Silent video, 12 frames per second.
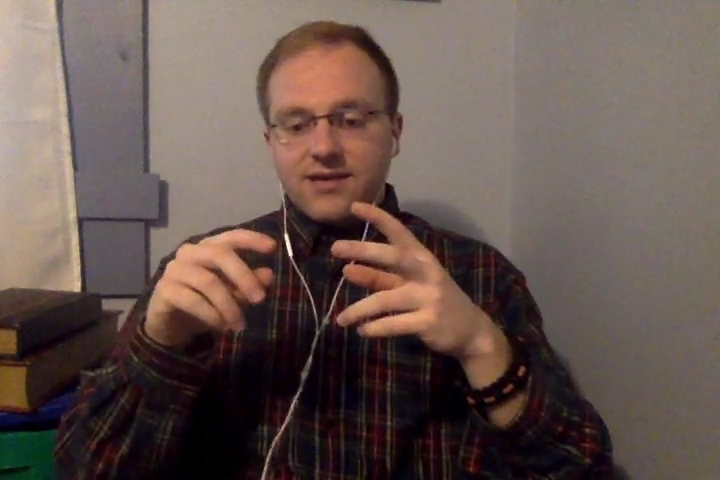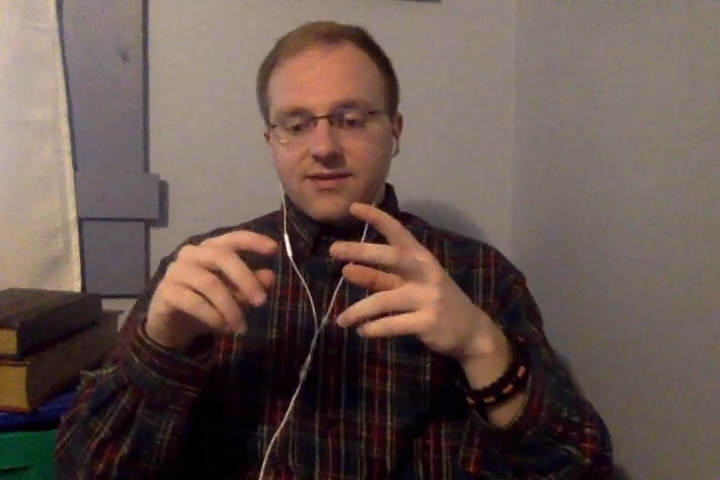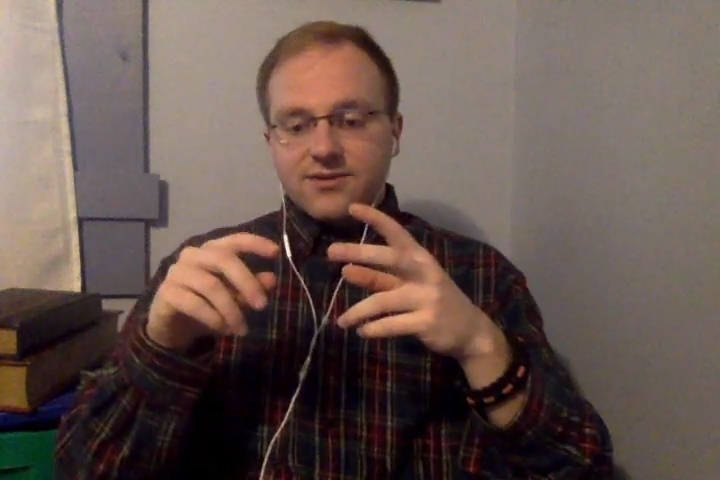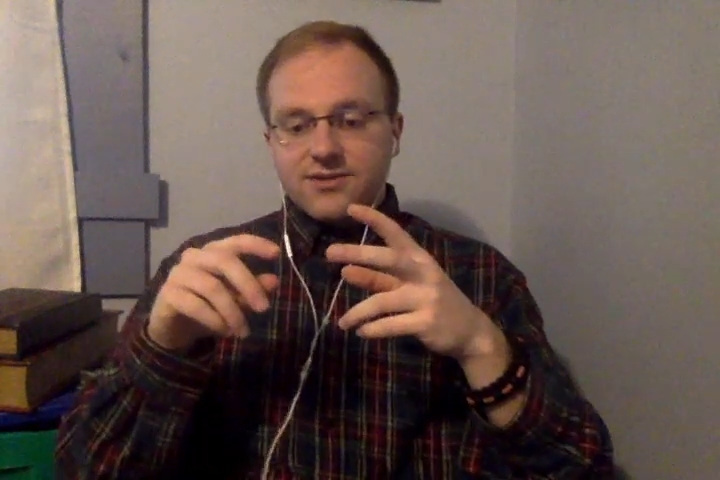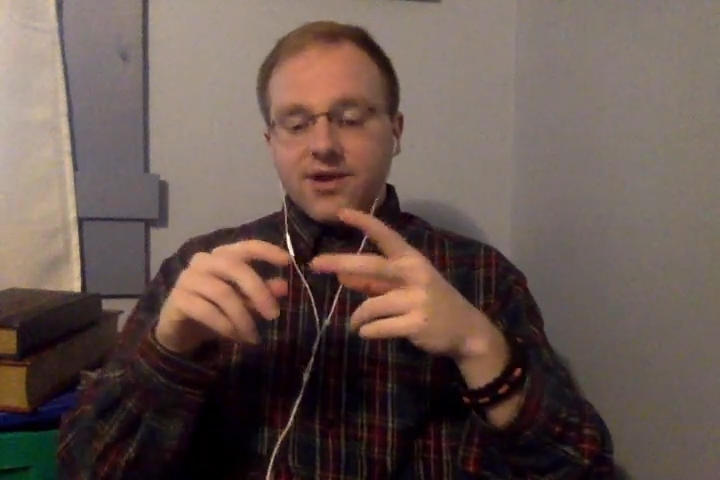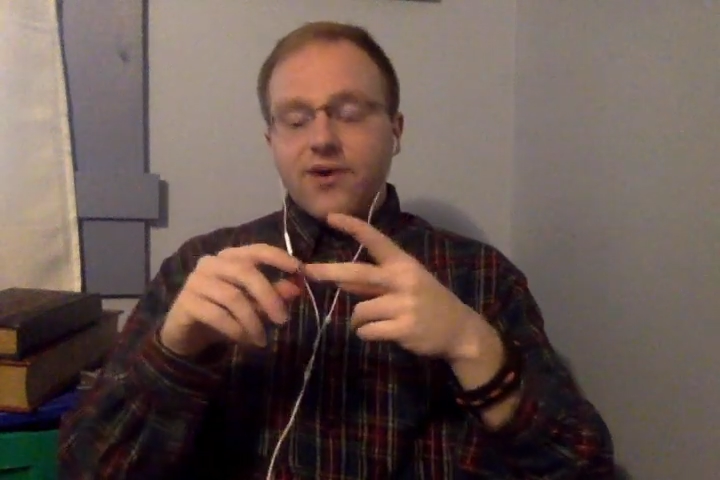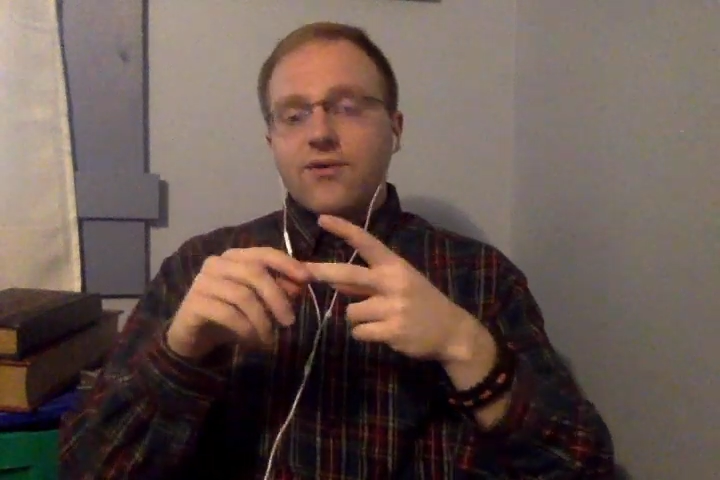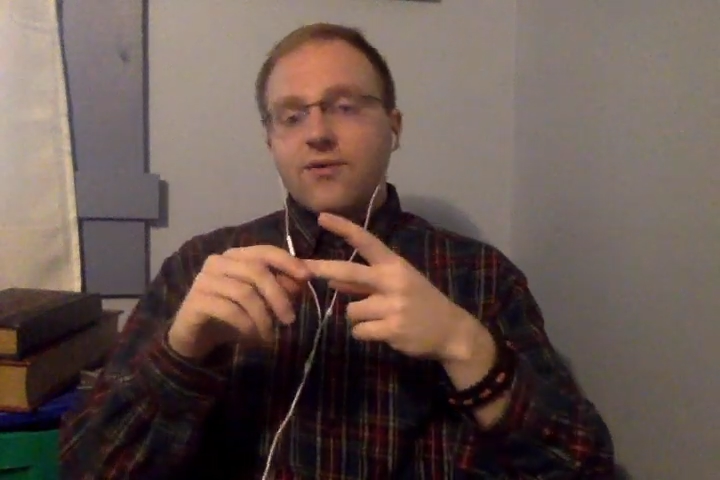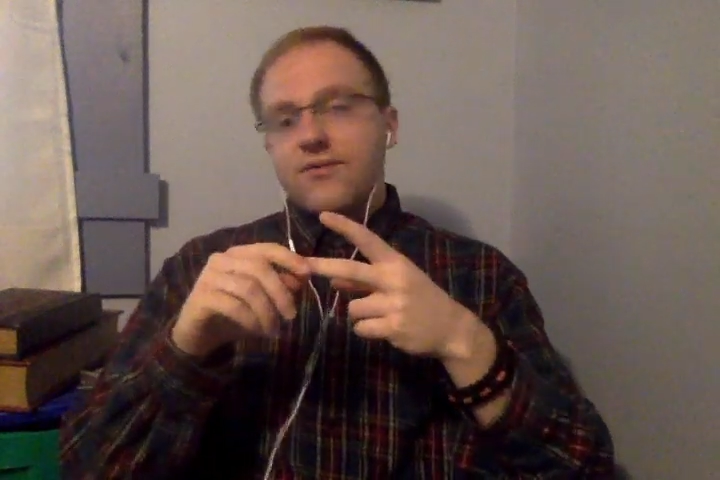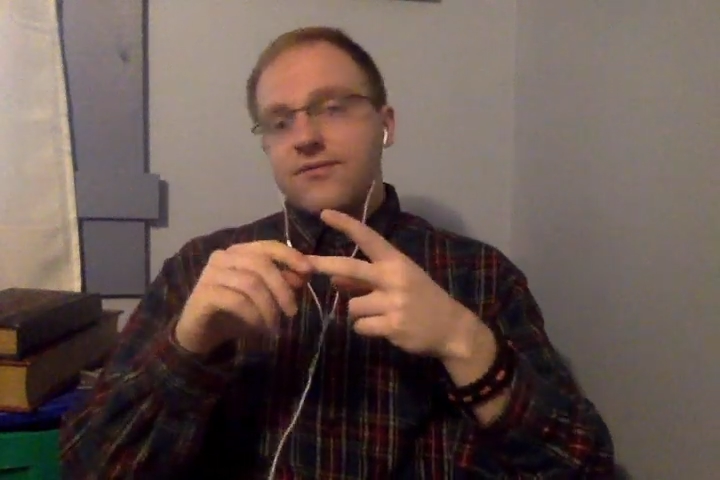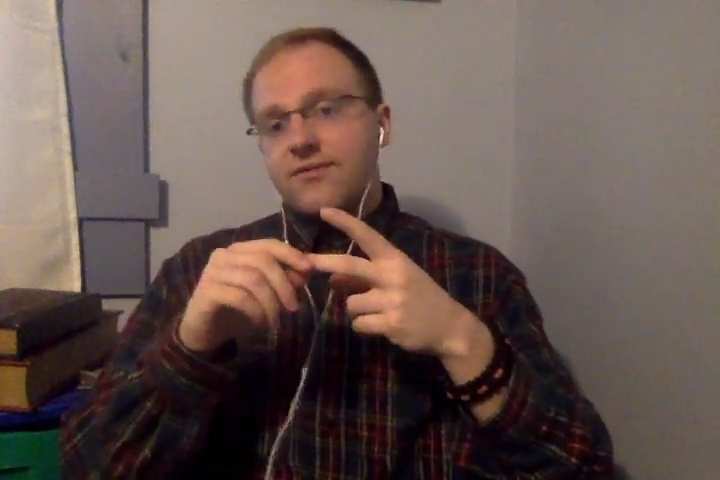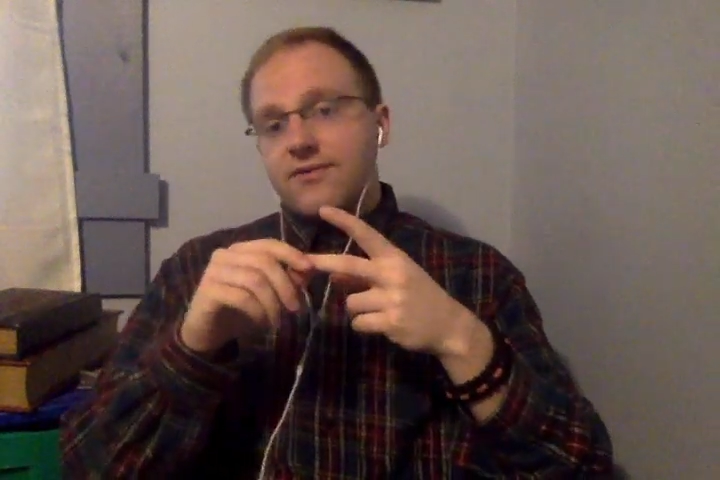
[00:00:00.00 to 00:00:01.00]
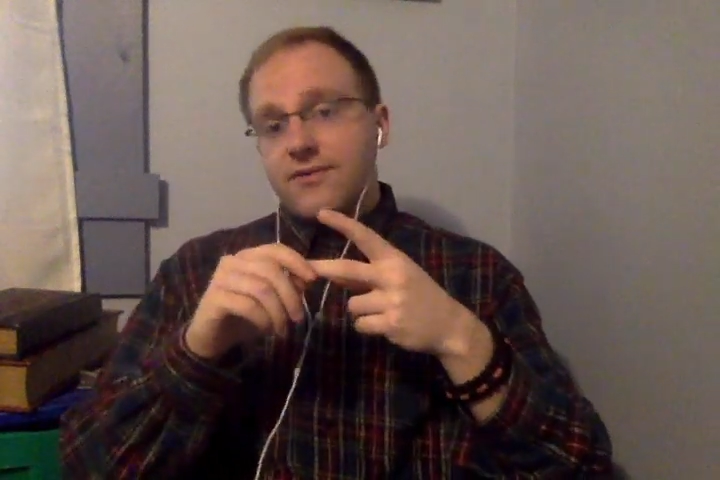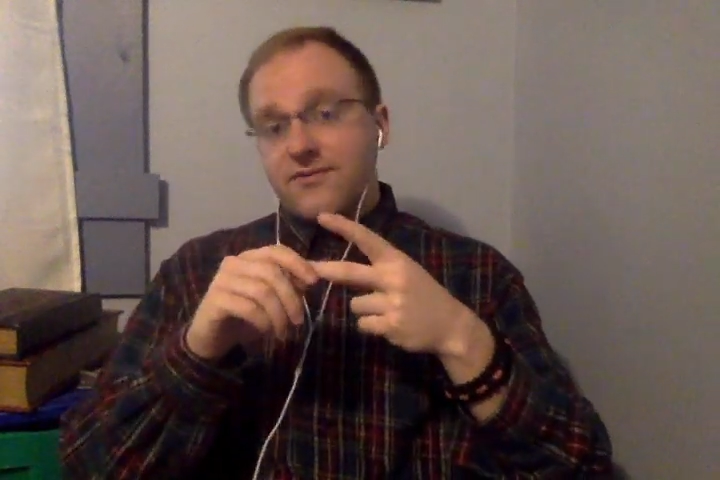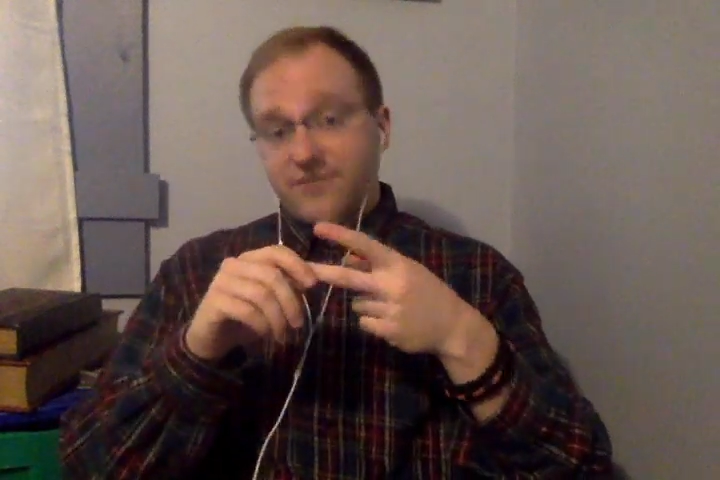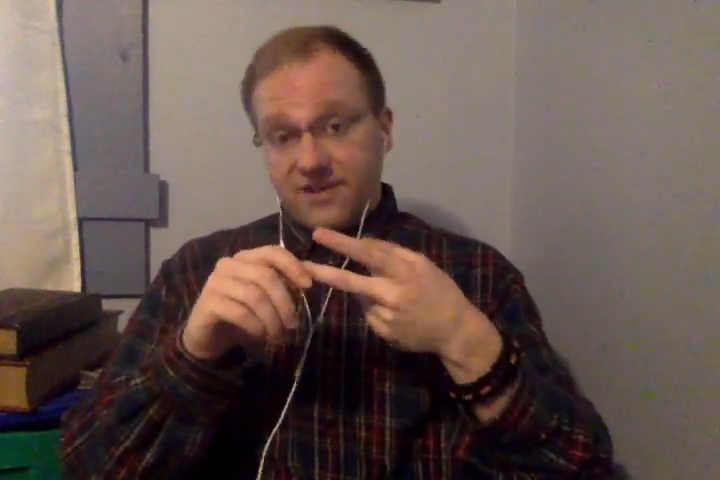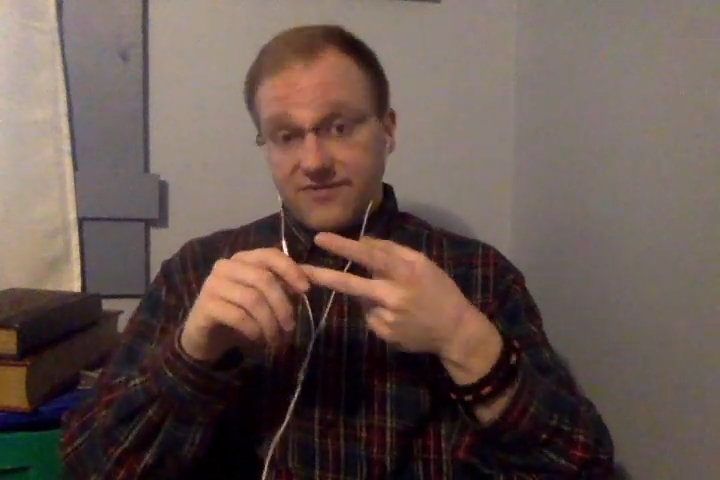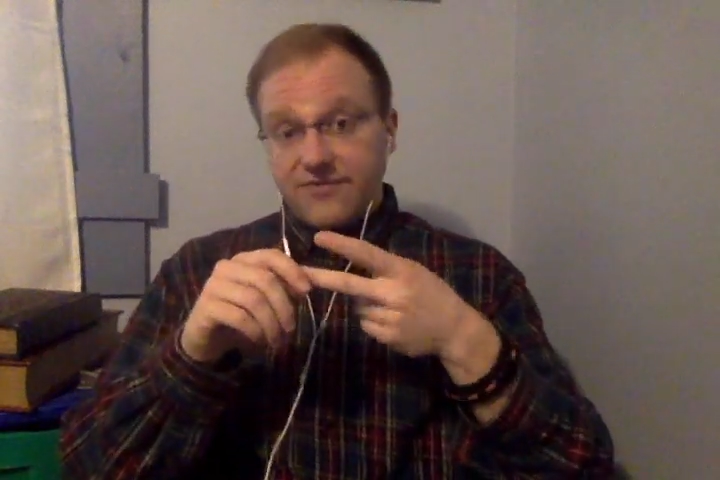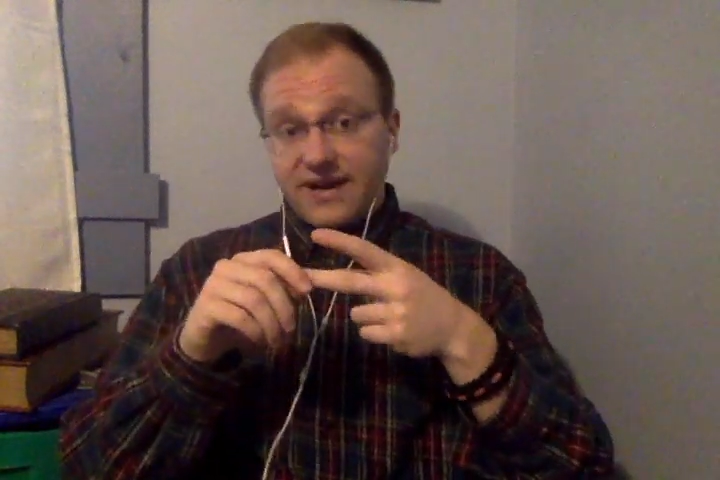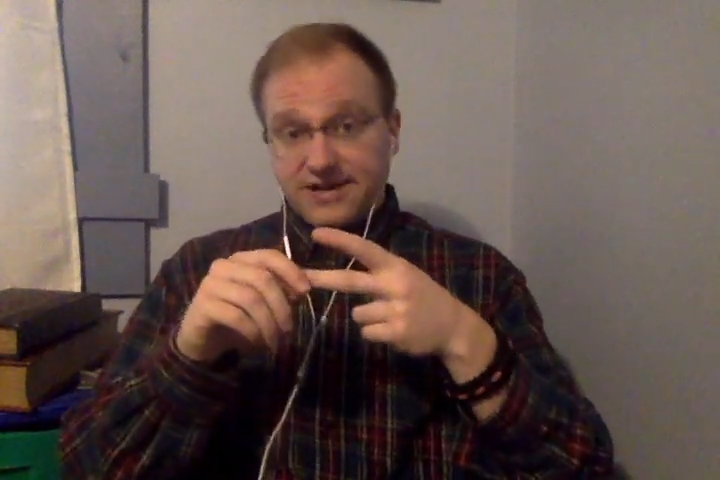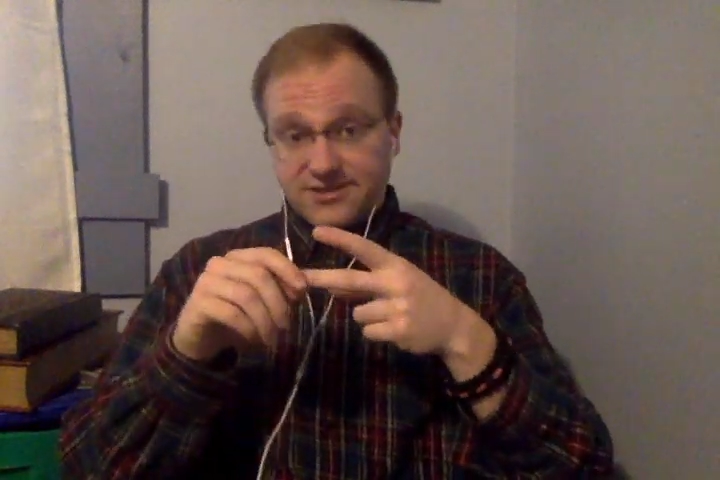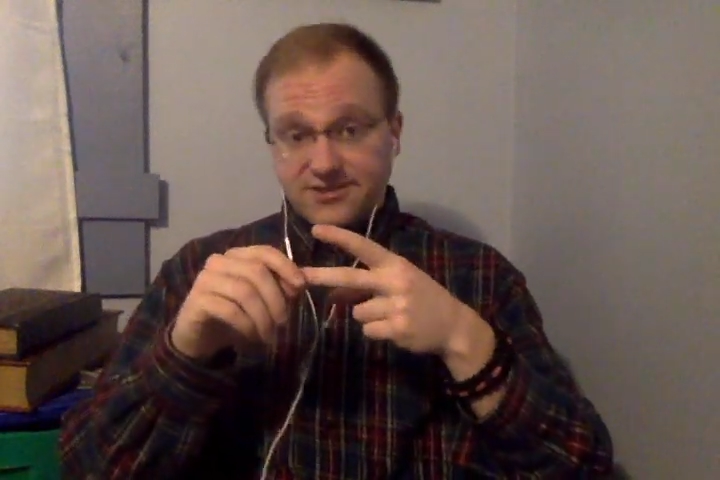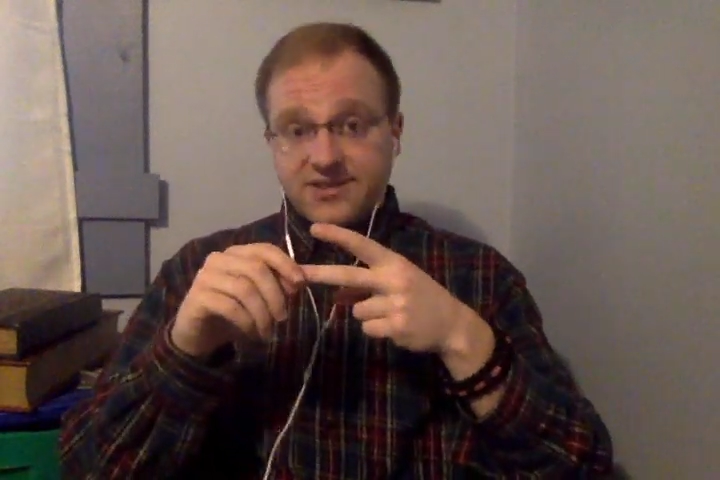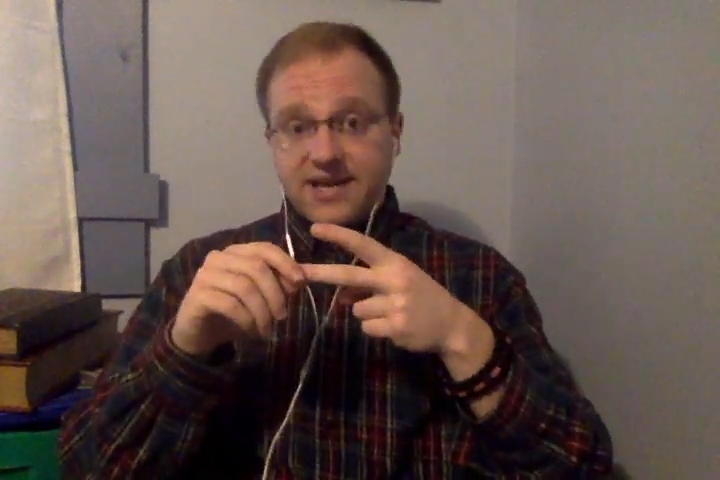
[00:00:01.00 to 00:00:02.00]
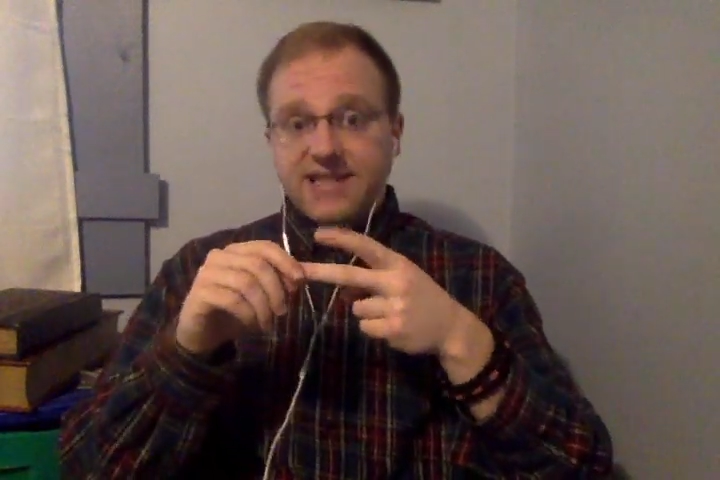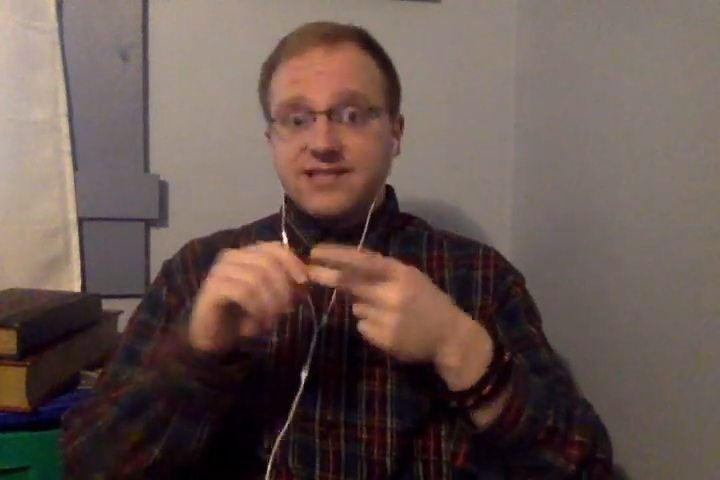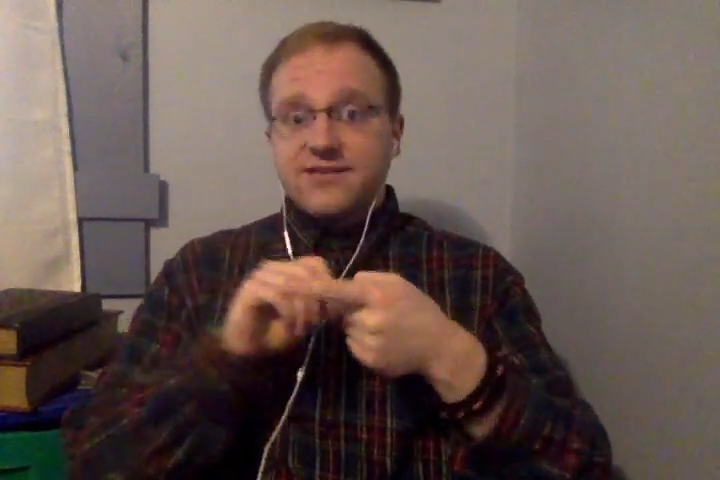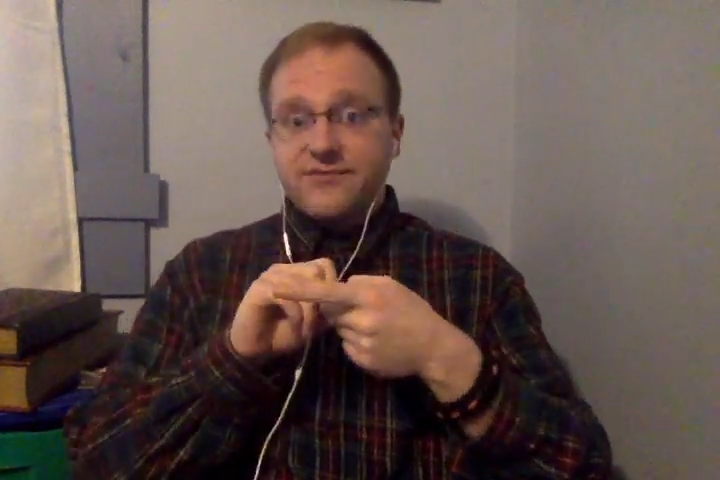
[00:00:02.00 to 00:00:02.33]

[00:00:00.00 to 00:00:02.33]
So, in Pfizer's case,